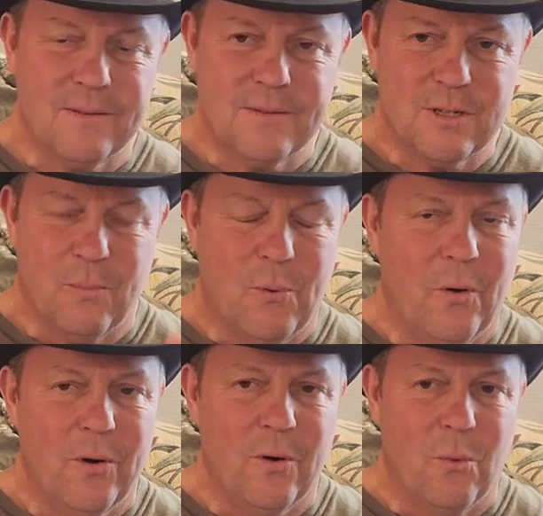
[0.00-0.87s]

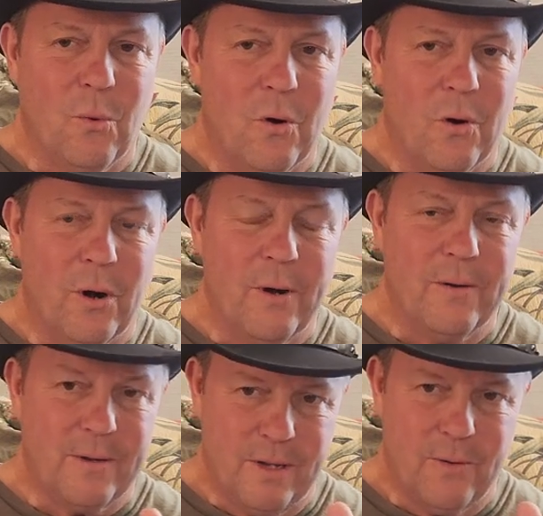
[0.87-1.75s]
support a war,
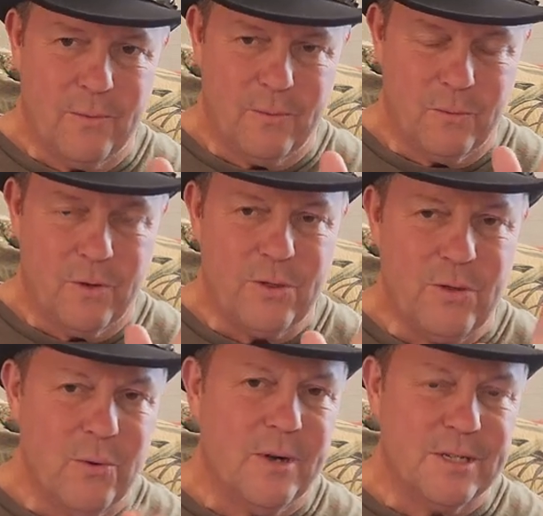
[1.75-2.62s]
you know, with
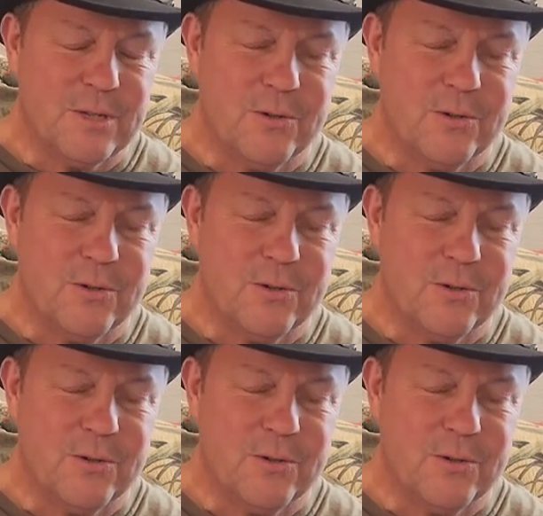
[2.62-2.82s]
U.S.